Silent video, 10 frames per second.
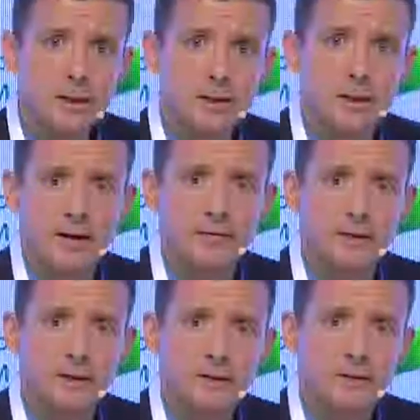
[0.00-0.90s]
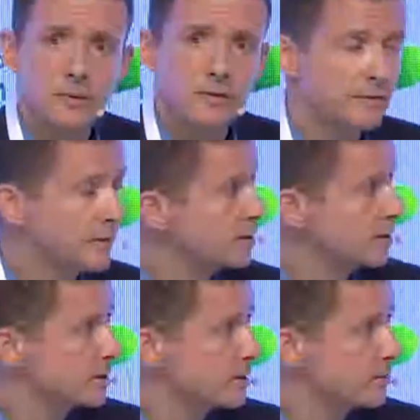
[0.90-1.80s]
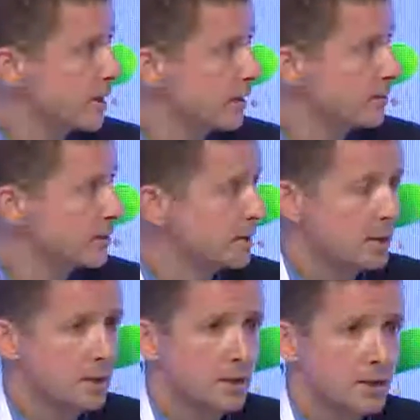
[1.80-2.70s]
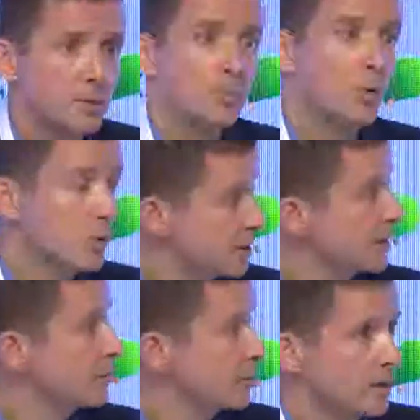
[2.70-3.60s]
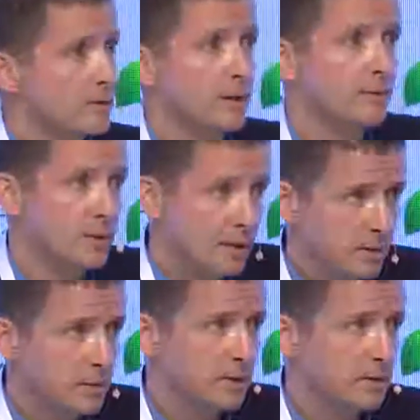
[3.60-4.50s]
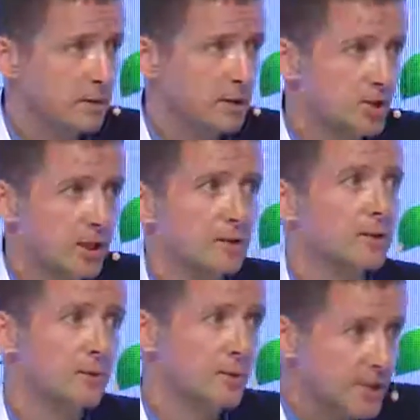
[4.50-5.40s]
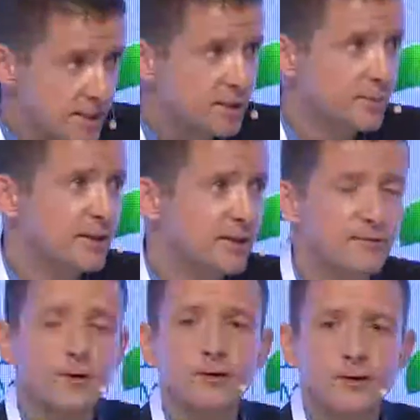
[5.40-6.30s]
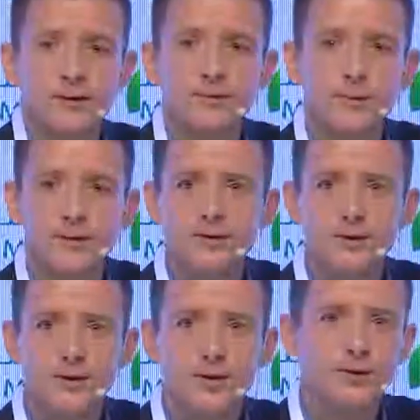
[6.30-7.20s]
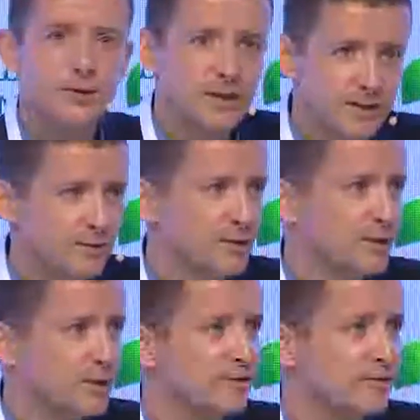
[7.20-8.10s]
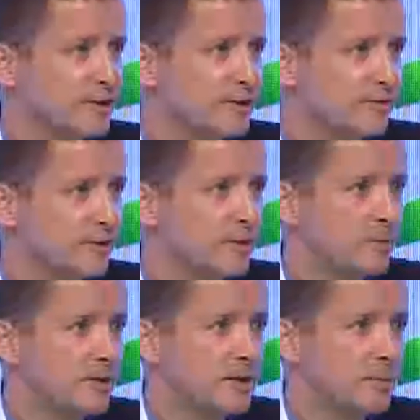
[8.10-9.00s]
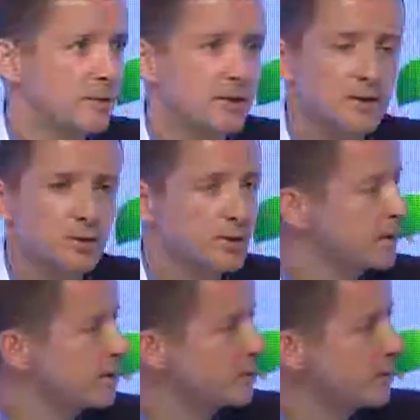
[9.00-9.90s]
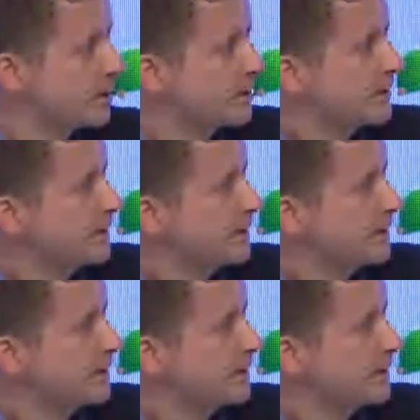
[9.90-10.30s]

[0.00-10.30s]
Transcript: East, and Africa. So we're focused around supporting programs like the one at GEL that I was intimately involved in with Sir John, working for Sir John for a, for a number of years prior to joining Illumina,